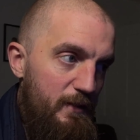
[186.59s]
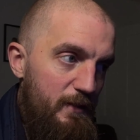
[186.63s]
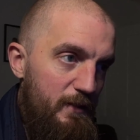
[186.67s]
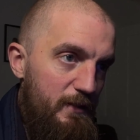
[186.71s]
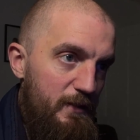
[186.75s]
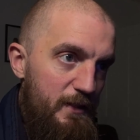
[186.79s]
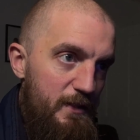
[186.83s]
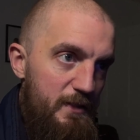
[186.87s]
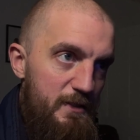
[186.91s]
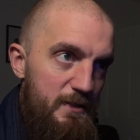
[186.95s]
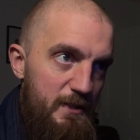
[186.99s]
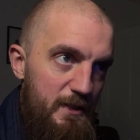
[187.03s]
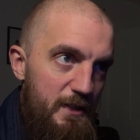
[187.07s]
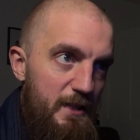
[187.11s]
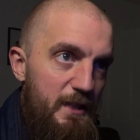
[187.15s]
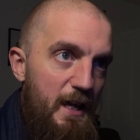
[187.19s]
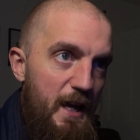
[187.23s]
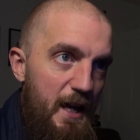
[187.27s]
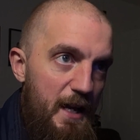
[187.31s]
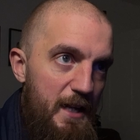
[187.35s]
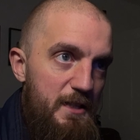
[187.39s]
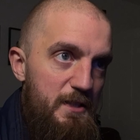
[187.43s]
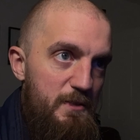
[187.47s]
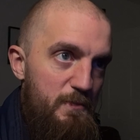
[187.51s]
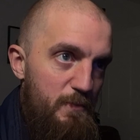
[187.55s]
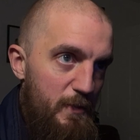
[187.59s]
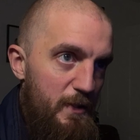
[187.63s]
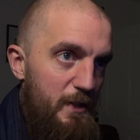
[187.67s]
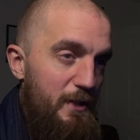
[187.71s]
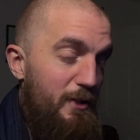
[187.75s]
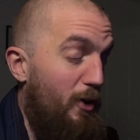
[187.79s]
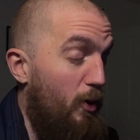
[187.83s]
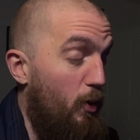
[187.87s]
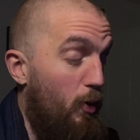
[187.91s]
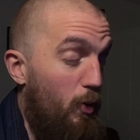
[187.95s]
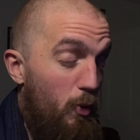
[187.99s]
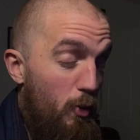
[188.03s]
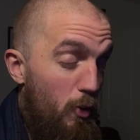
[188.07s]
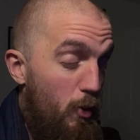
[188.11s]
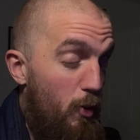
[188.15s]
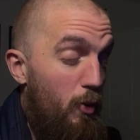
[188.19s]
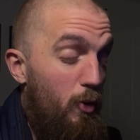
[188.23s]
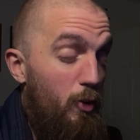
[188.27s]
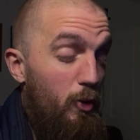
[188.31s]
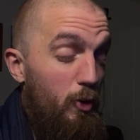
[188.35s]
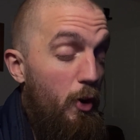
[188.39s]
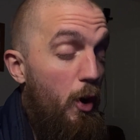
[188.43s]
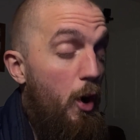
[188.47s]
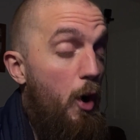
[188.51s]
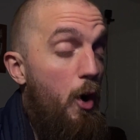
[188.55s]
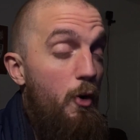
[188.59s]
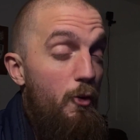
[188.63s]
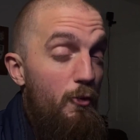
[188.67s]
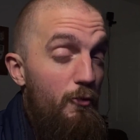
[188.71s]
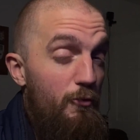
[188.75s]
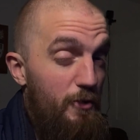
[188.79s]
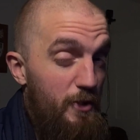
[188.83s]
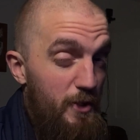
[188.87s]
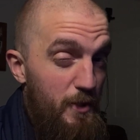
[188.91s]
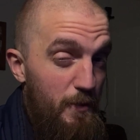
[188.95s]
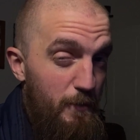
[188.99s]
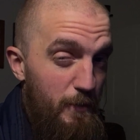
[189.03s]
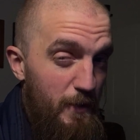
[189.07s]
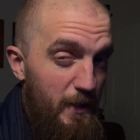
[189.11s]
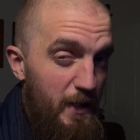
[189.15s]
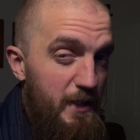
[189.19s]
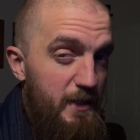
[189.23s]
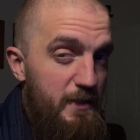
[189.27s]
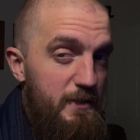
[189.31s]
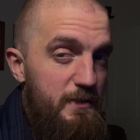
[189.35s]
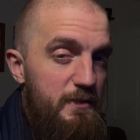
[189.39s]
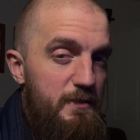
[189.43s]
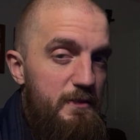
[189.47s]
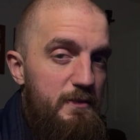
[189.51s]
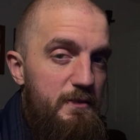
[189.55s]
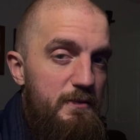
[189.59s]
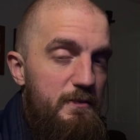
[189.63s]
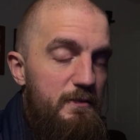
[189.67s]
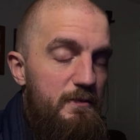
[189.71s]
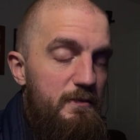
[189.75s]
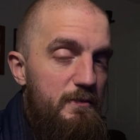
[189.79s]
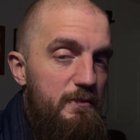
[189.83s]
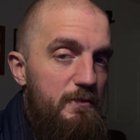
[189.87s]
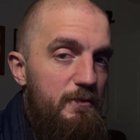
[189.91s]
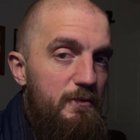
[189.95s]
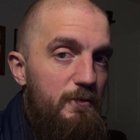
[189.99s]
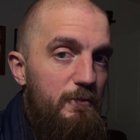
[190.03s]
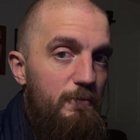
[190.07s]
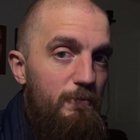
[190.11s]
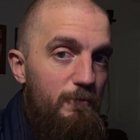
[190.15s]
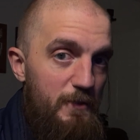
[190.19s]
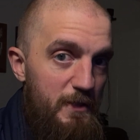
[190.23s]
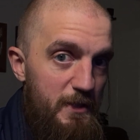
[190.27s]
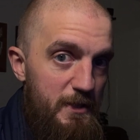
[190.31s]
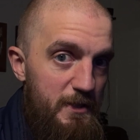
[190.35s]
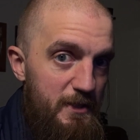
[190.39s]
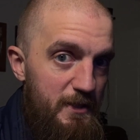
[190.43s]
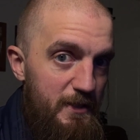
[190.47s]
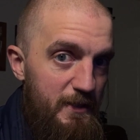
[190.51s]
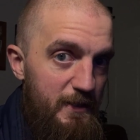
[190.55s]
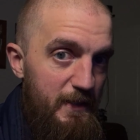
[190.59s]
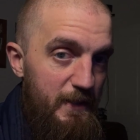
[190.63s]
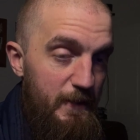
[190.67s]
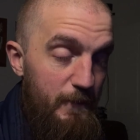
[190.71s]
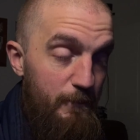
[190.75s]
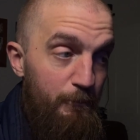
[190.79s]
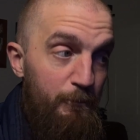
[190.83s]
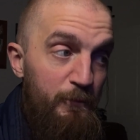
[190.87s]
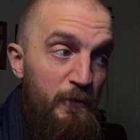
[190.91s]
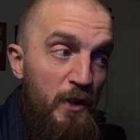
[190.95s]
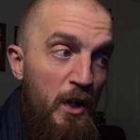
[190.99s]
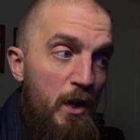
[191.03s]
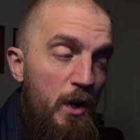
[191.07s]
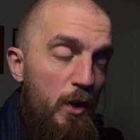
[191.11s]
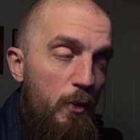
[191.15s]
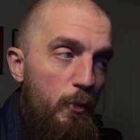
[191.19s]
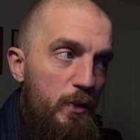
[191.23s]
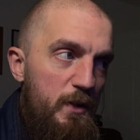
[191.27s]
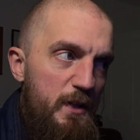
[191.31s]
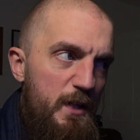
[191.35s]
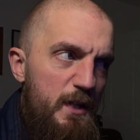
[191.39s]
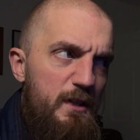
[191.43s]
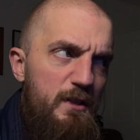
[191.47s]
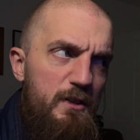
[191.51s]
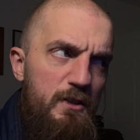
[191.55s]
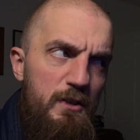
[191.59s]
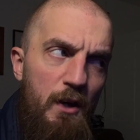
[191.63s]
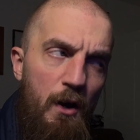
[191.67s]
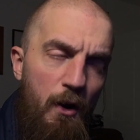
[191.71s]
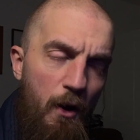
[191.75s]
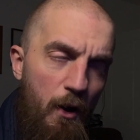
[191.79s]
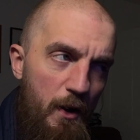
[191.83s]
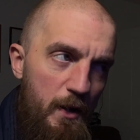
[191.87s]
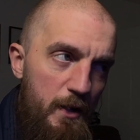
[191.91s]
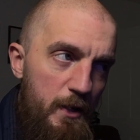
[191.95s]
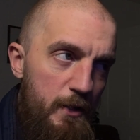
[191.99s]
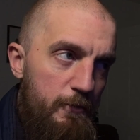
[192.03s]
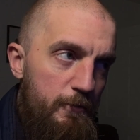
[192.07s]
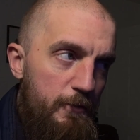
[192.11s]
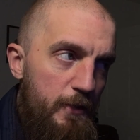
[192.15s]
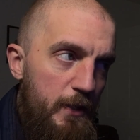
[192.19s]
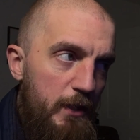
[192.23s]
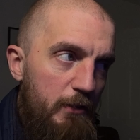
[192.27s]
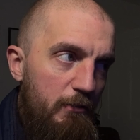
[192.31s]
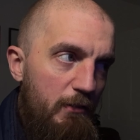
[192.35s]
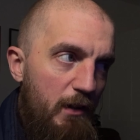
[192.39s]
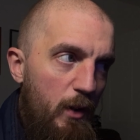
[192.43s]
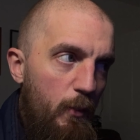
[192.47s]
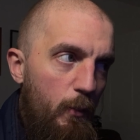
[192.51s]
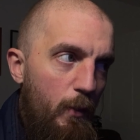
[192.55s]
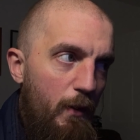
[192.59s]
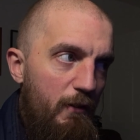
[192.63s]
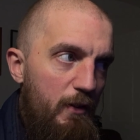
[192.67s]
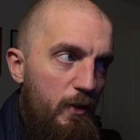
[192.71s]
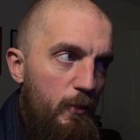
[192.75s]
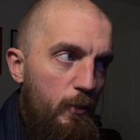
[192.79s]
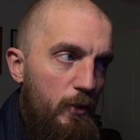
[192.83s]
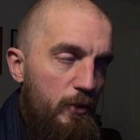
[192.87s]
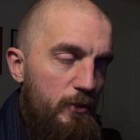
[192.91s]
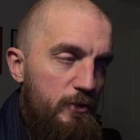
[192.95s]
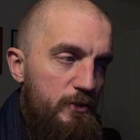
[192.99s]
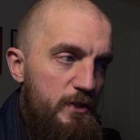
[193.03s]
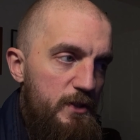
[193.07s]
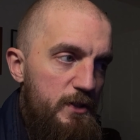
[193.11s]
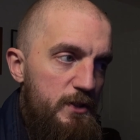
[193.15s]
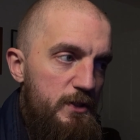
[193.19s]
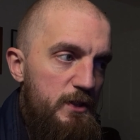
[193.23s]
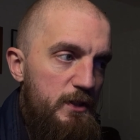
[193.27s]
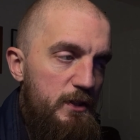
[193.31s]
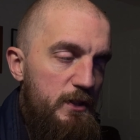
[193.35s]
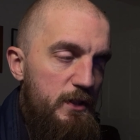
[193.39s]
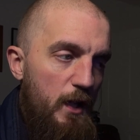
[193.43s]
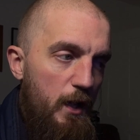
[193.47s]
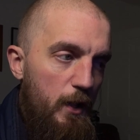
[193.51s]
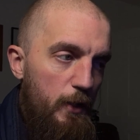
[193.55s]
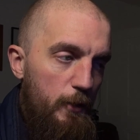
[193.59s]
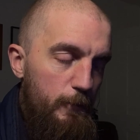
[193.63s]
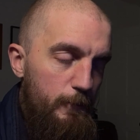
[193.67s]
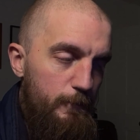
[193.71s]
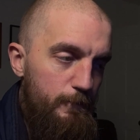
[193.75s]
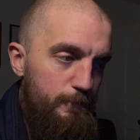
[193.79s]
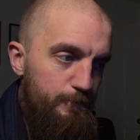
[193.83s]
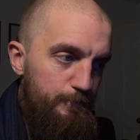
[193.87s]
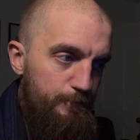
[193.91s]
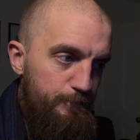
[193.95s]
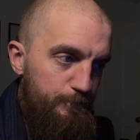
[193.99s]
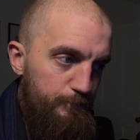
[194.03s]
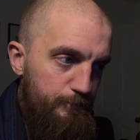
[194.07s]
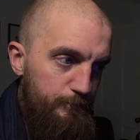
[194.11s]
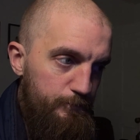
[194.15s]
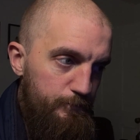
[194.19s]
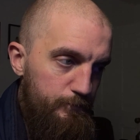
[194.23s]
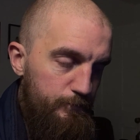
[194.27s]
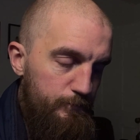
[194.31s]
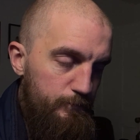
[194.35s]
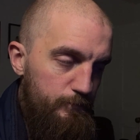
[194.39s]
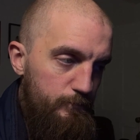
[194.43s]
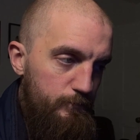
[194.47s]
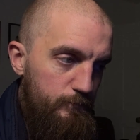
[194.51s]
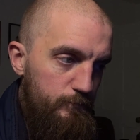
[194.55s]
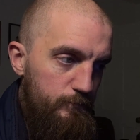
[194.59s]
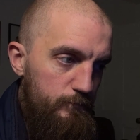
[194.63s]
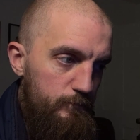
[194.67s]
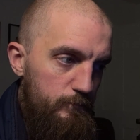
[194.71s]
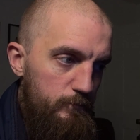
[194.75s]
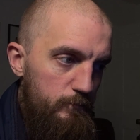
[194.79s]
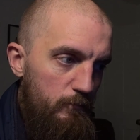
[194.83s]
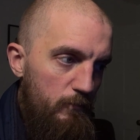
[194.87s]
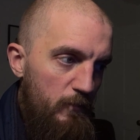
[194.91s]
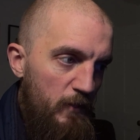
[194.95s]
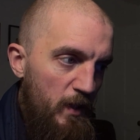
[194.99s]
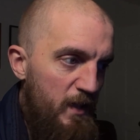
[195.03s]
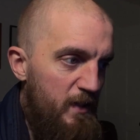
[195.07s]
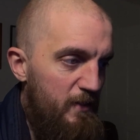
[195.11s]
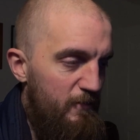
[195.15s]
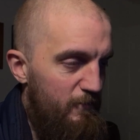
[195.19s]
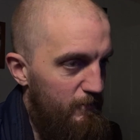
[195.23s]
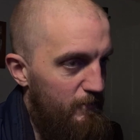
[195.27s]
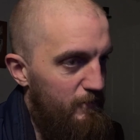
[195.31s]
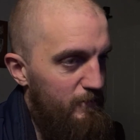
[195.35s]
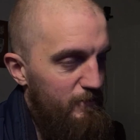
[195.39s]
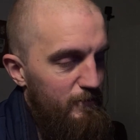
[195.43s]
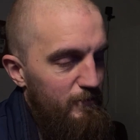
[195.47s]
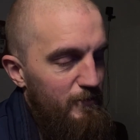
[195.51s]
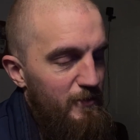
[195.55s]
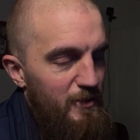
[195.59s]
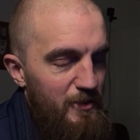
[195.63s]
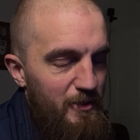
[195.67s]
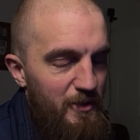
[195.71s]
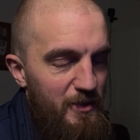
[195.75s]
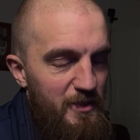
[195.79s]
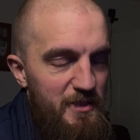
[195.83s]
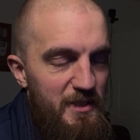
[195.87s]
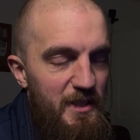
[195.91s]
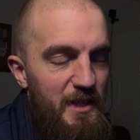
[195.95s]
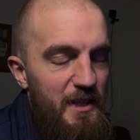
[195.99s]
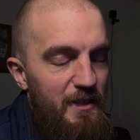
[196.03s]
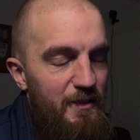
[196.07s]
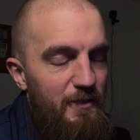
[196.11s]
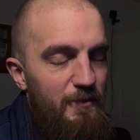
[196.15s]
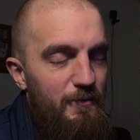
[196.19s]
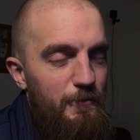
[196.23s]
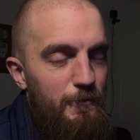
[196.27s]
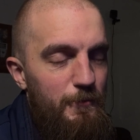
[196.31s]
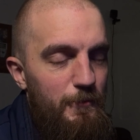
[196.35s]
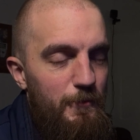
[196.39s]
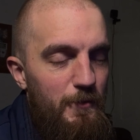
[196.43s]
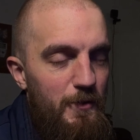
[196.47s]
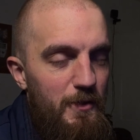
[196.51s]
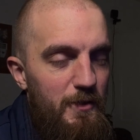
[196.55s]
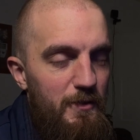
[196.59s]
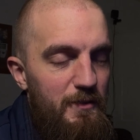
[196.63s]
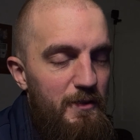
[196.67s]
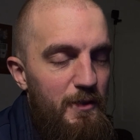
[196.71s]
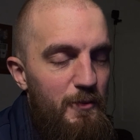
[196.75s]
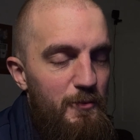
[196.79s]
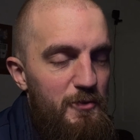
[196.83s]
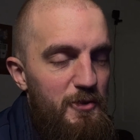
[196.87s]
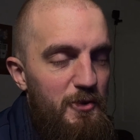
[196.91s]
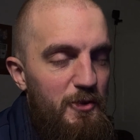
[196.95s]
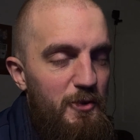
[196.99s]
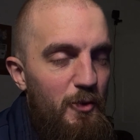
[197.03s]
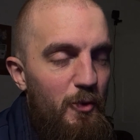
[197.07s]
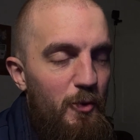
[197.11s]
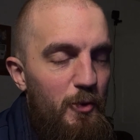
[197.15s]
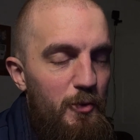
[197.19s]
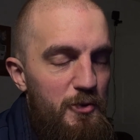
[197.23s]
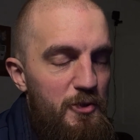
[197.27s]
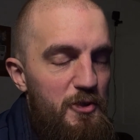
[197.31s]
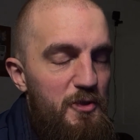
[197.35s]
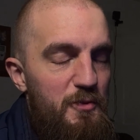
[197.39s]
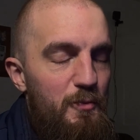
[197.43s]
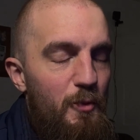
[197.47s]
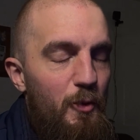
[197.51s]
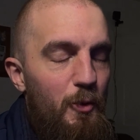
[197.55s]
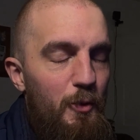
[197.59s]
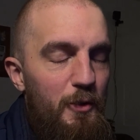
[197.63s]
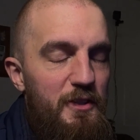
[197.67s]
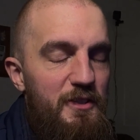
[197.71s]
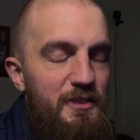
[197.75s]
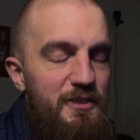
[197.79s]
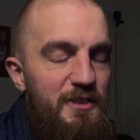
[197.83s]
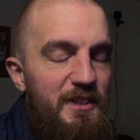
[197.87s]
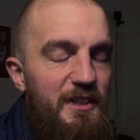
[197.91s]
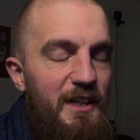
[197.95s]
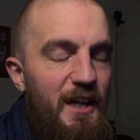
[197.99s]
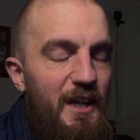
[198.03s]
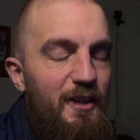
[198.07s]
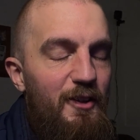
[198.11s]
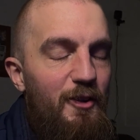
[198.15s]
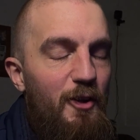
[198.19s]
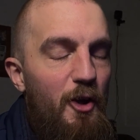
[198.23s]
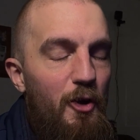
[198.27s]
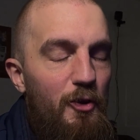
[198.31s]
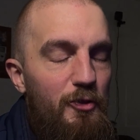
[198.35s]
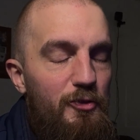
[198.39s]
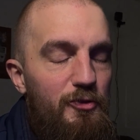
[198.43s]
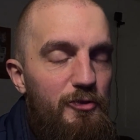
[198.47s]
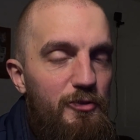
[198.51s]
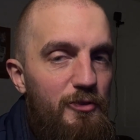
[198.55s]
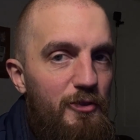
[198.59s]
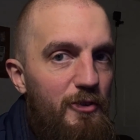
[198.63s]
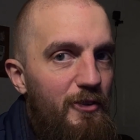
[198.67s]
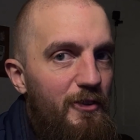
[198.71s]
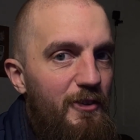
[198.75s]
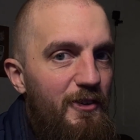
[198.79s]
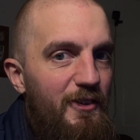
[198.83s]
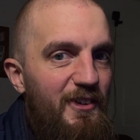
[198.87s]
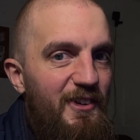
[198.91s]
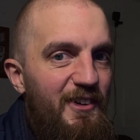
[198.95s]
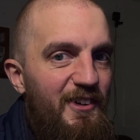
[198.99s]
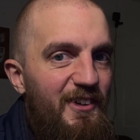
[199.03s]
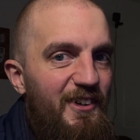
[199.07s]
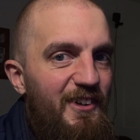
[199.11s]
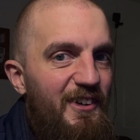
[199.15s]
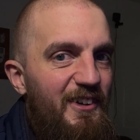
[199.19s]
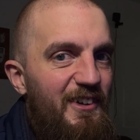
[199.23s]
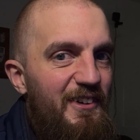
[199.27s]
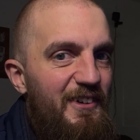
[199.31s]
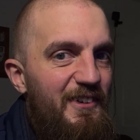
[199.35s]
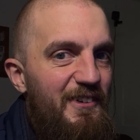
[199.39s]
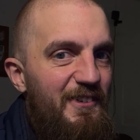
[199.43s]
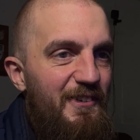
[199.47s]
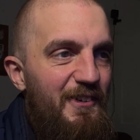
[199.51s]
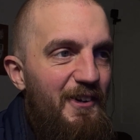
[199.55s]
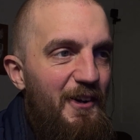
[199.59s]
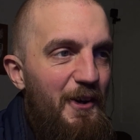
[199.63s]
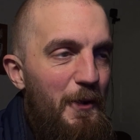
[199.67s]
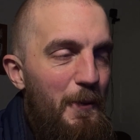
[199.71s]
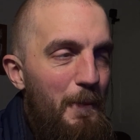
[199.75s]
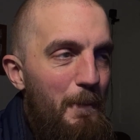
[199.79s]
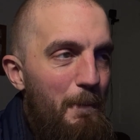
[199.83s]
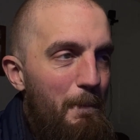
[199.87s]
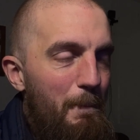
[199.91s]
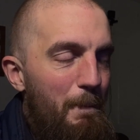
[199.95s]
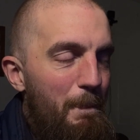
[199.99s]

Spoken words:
Because he has been all over the place recently. We did kind of figure out where he wanted to go. And like I say, it was a gorgeous morning to get lost. Right?